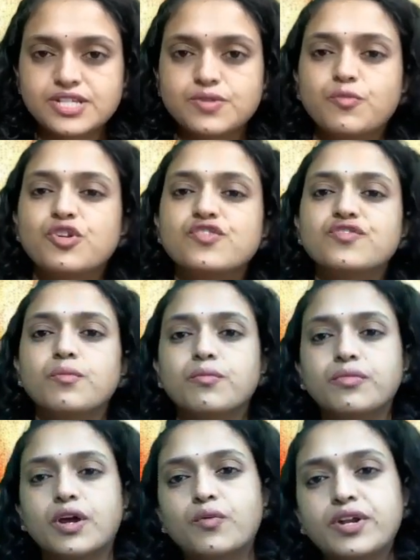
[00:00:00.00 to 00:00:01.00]
One of the
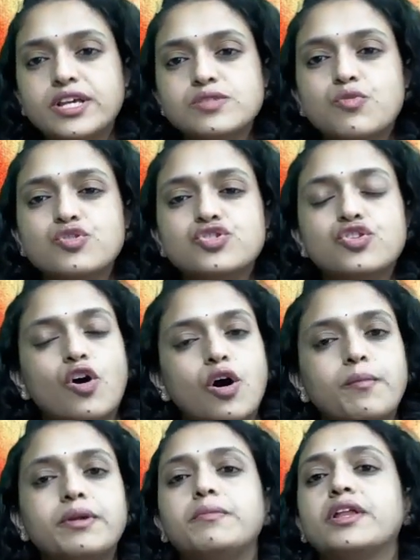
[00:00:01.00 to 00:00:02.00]
nowadays most
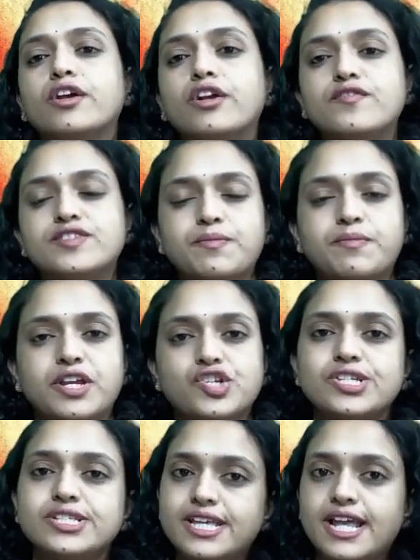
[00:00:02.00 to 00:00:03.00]
common method of separation
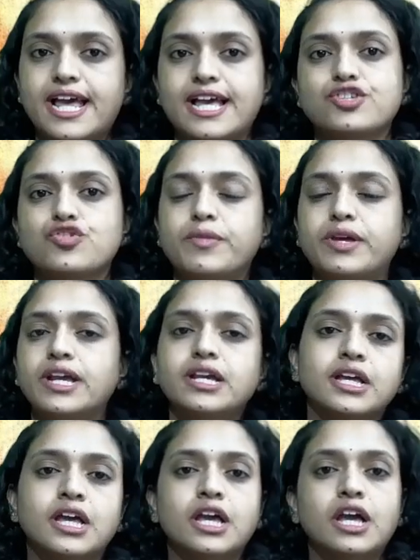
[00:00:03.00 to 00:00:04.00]
is the elastomeric
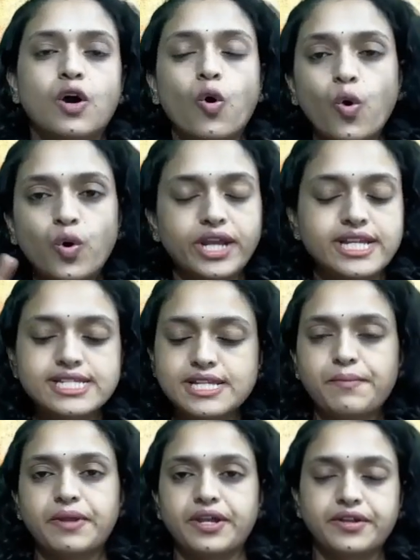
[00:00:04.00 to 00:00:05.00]
O-ring
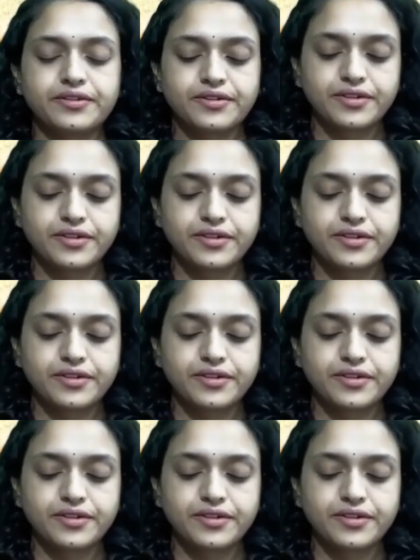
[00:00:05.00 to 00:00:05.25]
separator.